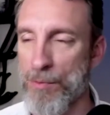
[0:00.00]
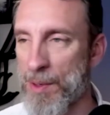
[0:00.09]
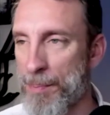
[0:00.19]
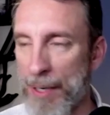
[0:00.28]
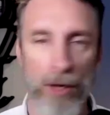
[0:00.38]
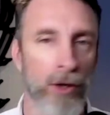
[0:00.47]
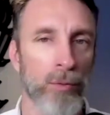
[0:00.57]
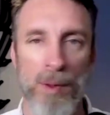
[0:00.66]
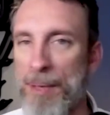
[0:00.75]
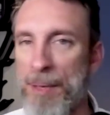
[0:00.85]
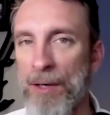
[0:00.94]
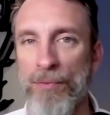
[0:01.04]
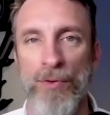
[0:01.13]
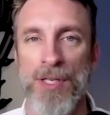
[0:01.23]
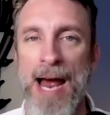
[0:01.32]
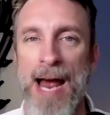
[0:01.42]
We build, we build
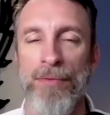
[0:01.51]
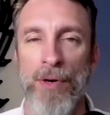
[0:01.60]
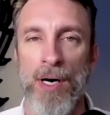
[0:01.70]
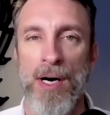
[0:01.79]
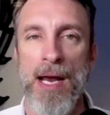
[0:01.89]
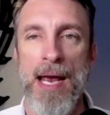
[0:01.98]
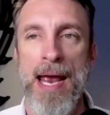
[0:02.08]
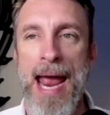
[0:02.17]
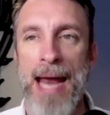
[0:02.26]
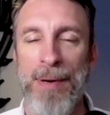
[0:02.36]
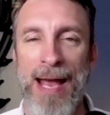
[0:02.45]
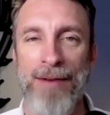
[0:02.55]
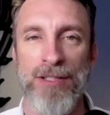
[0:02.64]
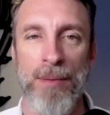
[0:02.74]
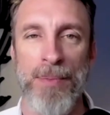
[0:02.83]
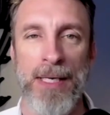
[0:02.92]
forever, and we have
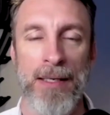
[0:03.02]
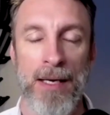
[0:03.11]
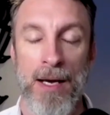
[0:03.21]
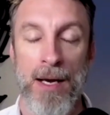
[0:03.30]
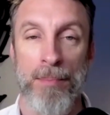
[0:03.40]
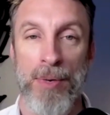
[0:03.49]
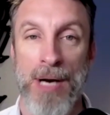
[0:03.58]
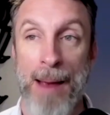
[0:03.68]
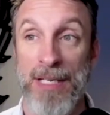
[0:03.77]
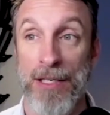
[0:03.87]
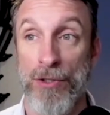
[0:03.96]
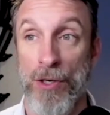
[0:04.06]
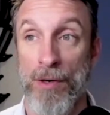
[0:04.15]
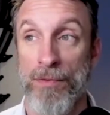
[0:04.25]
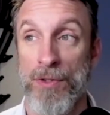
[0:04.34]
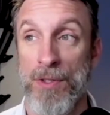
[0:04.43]
something perhaps that
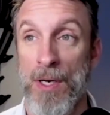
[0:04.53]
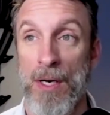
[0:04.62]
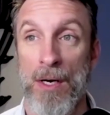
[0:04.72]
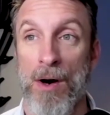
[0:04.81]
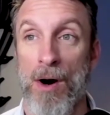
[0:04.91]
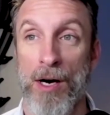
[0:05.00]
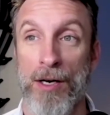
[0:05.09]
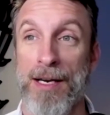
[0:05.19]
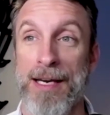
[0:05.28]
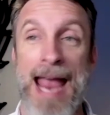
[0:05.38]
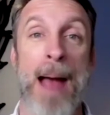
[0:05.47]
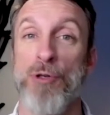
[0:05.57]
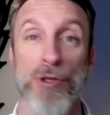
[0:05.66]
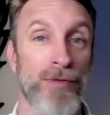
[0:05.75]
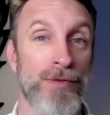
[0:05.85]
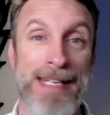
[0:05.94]
serves our capture
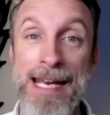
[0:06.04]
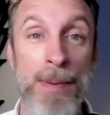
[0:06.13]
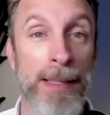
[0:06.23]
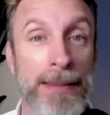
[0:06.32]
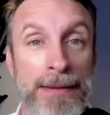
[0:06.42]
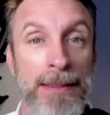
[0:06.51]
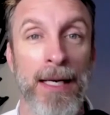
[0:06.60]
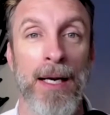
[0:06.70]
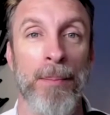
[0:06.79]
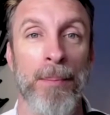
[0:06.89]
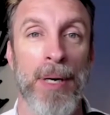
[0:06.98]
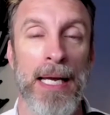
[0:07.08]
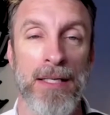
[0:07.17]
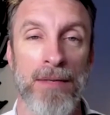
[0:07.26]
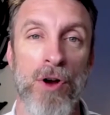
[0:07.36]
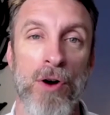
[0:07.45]
of demons, but is
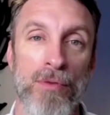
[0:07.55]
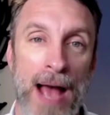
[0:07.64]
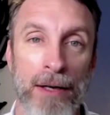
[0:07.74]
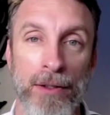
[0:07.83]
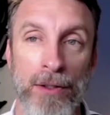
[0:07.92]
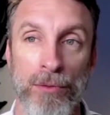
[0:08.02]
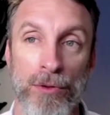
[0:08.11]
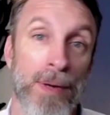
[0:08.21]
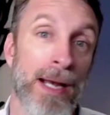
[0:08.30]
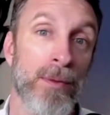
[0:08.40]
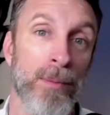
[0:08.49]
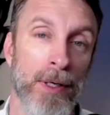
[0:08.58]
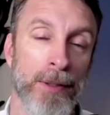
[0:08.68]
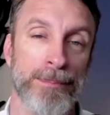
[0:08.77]
of no value to anyone.